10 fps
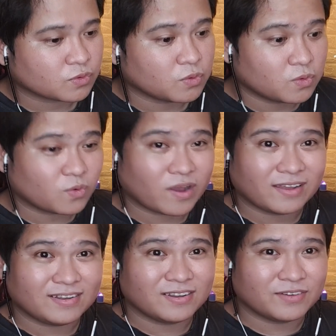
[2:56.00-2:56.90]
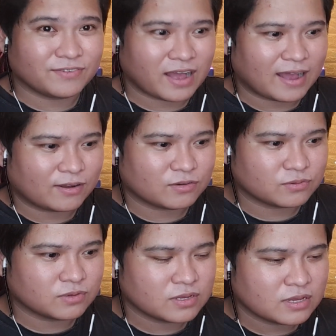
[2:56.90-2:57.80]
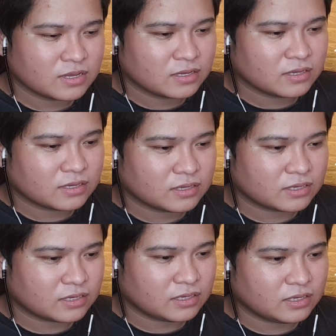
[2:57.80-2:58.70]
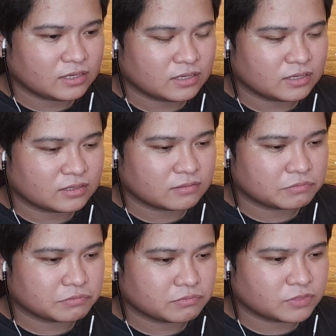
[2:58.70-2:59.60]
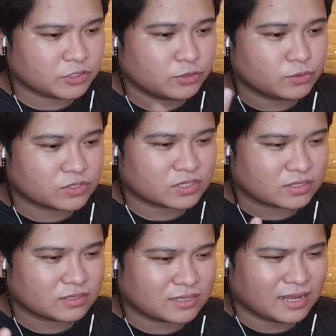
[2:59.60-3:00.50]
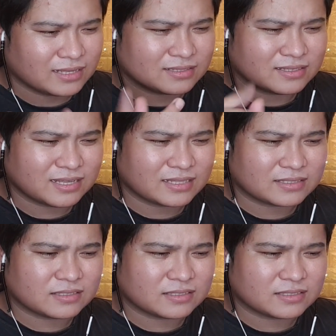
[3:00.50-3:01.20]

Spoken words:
Oh, I love how he used, is that